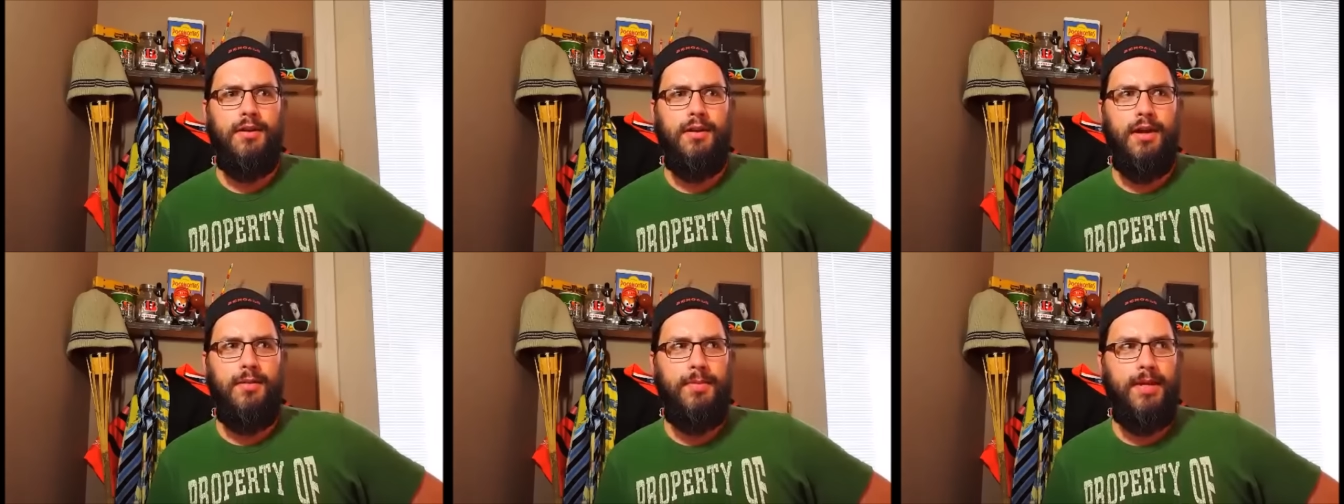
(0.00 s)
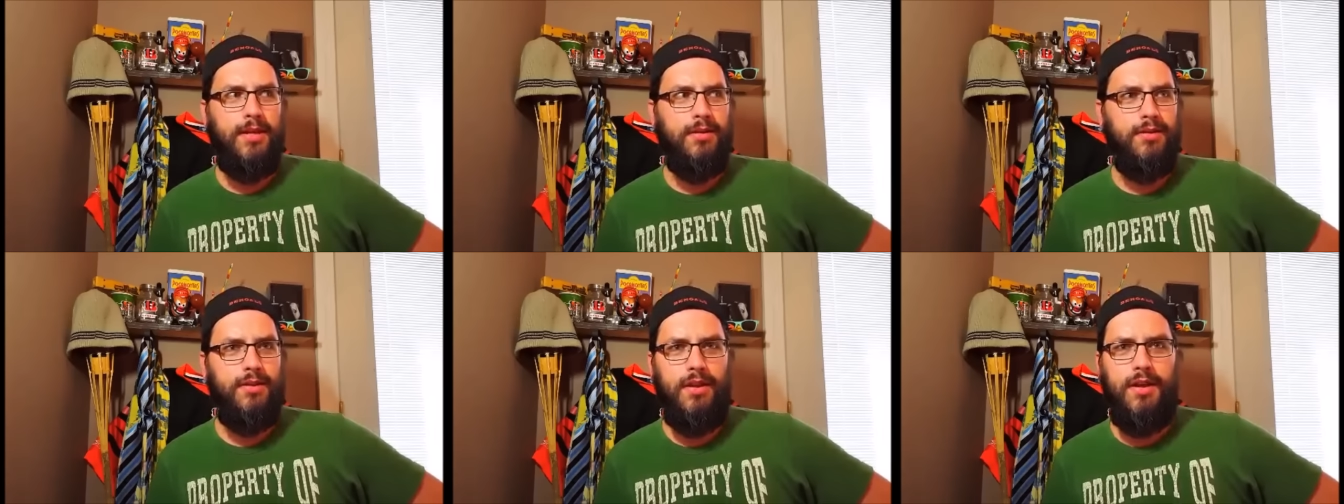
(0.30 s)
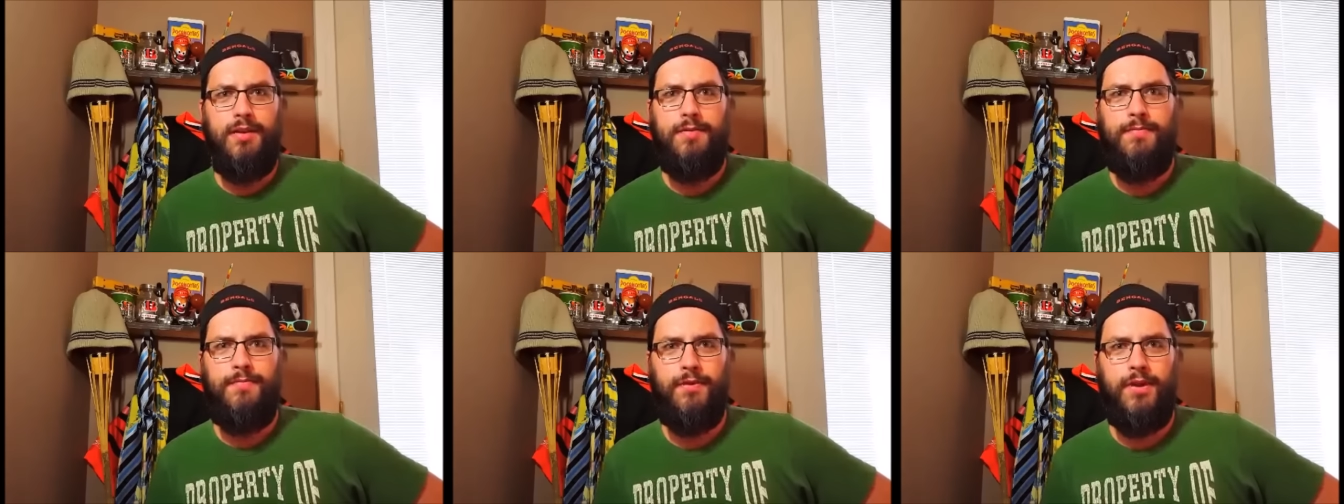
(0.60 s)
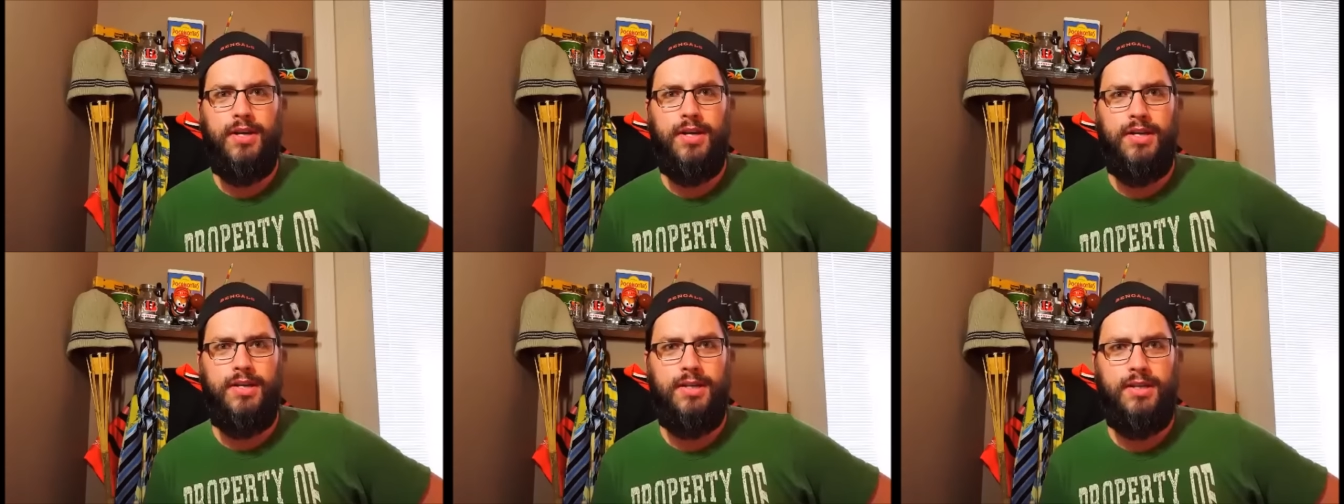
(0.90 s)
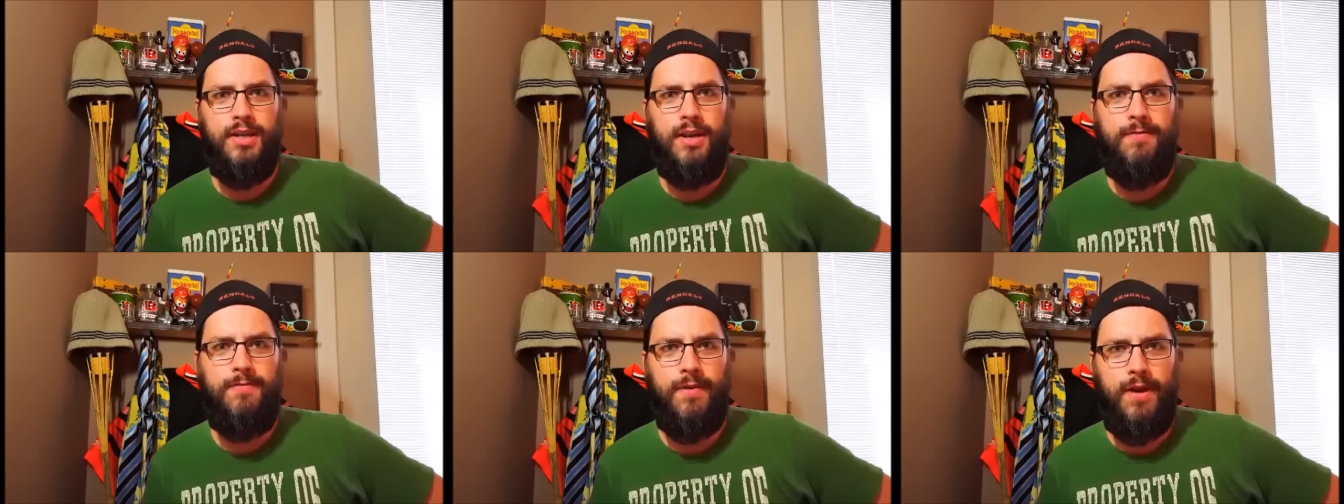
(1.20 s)
I mean, there's a lot of freaky
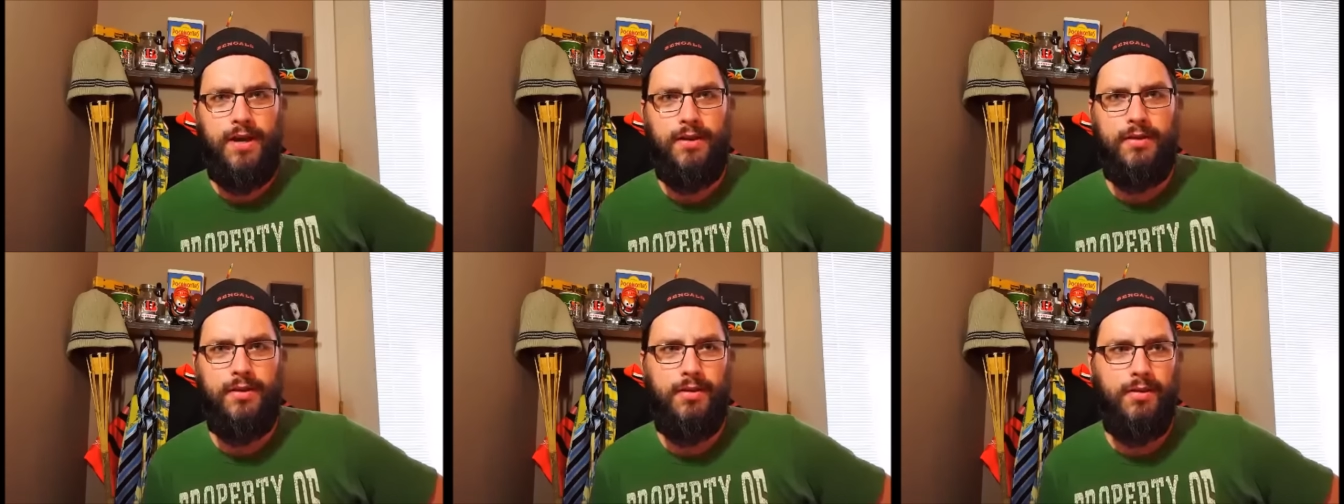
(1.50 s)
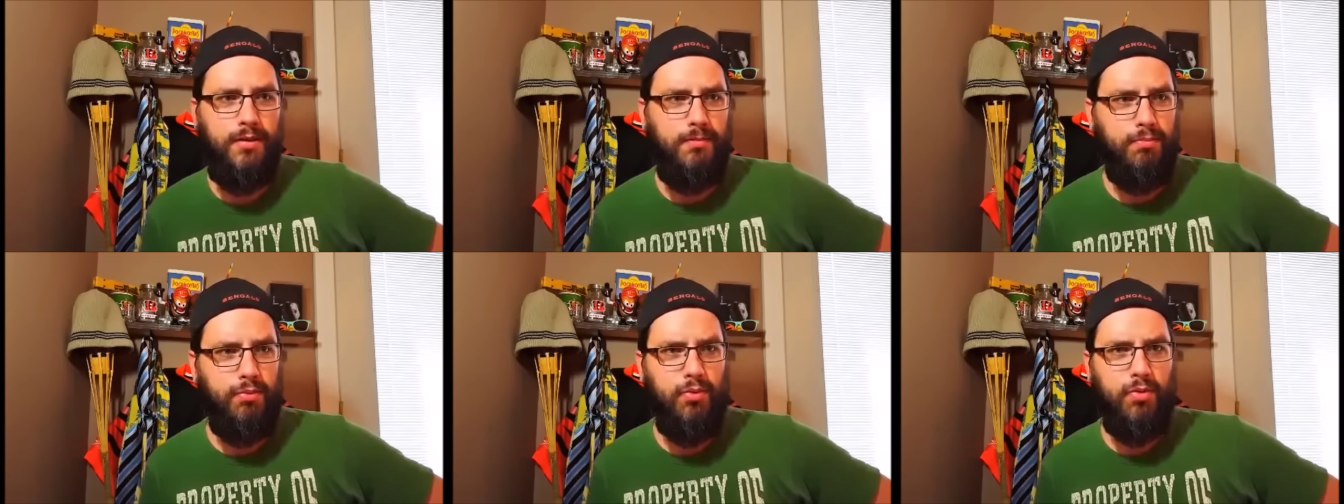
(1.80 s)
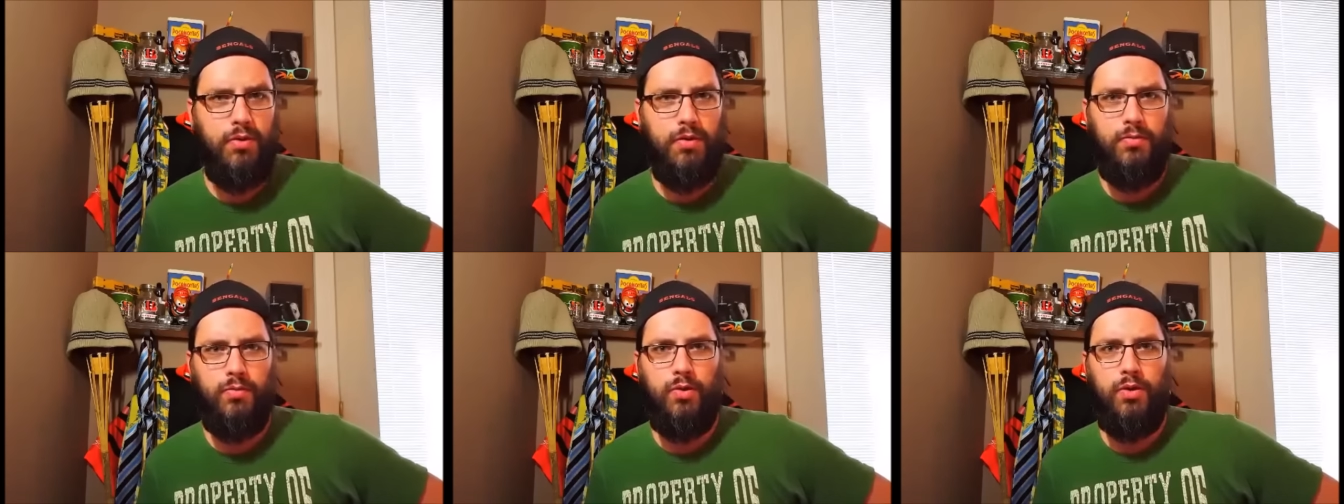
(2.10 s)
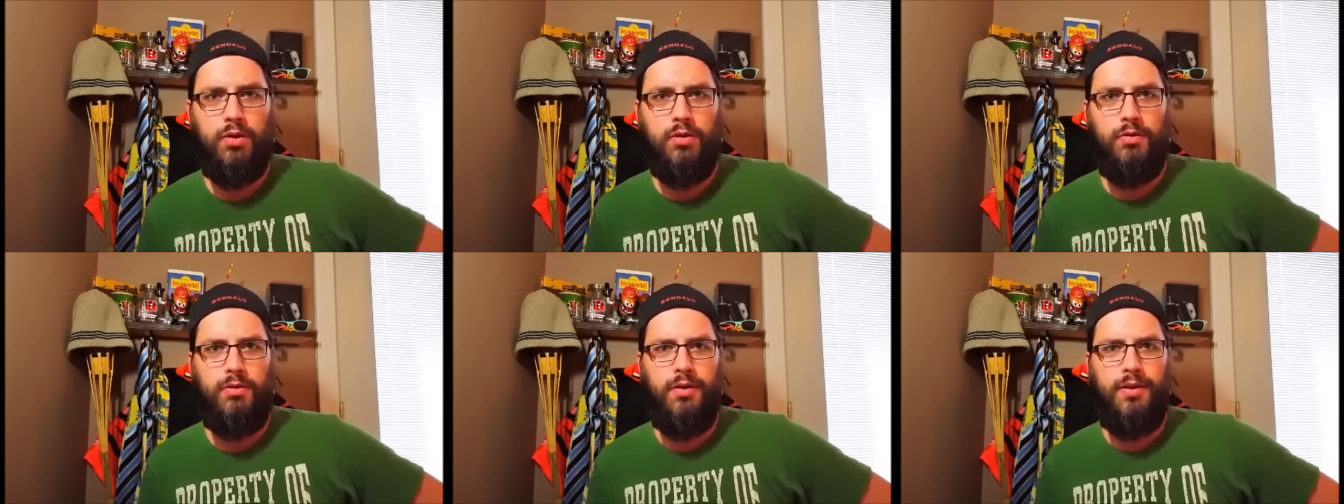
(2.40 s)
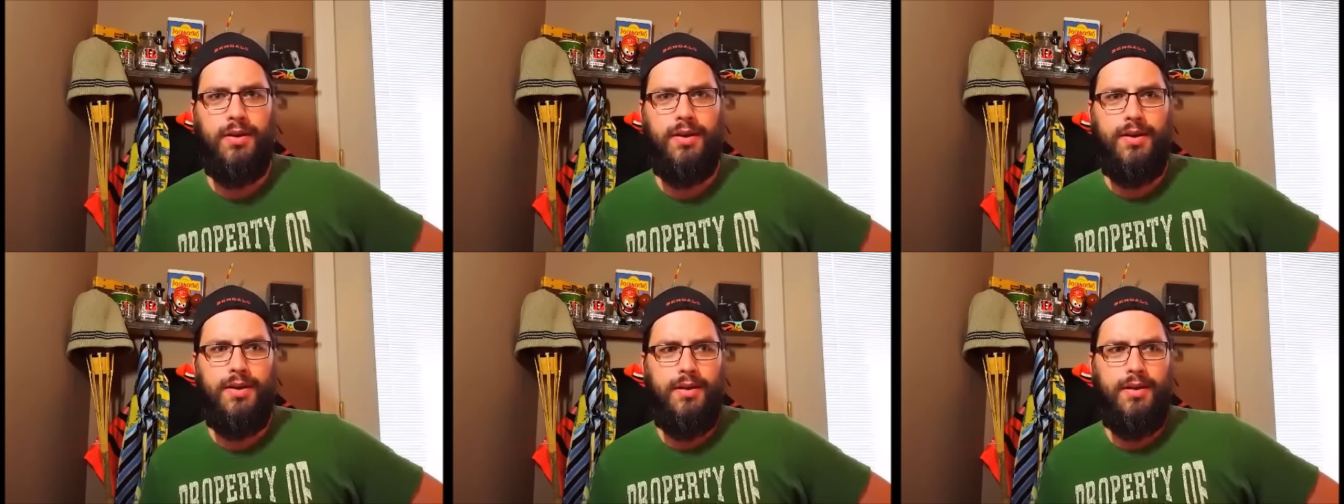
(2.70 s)
stuff out there in the porn world.